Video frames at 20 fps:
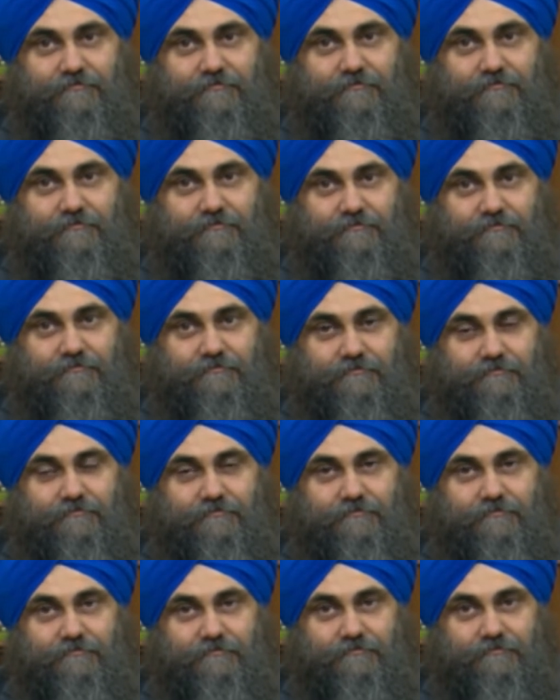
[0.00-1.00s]

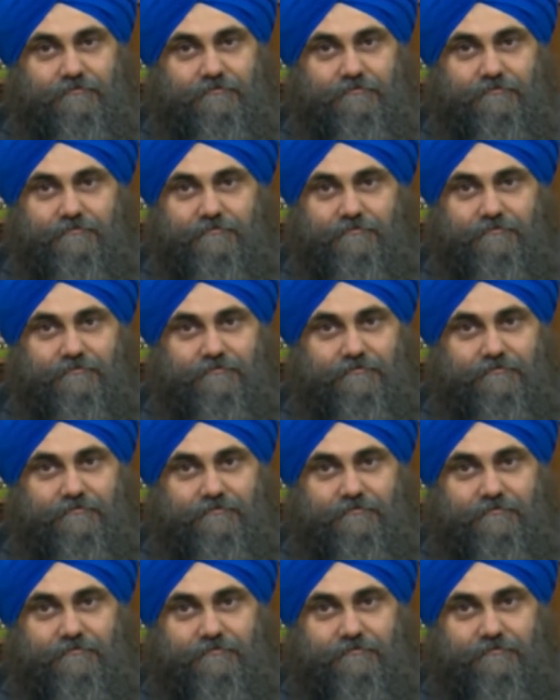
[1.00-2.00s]

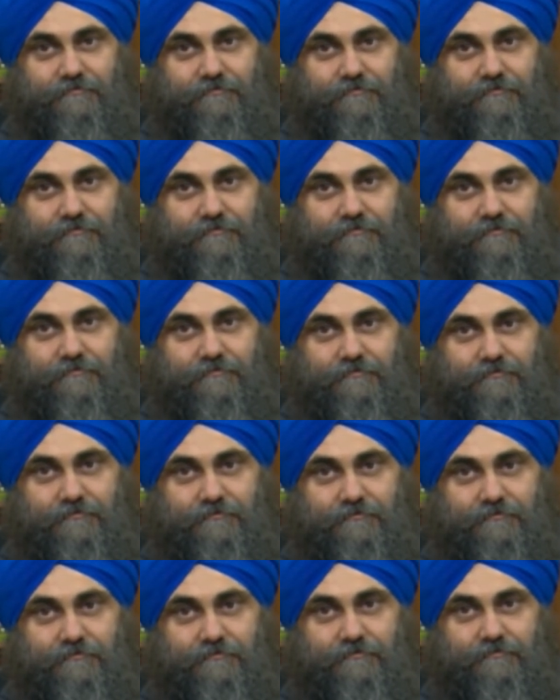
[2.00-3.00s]

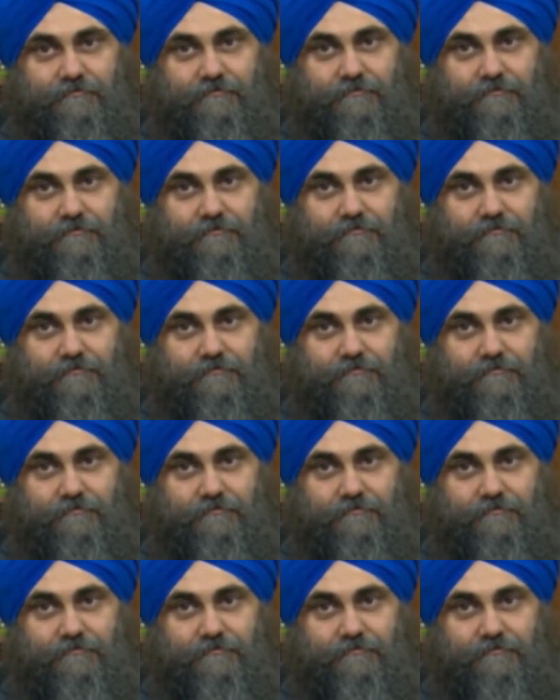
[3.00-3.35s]
[no speech]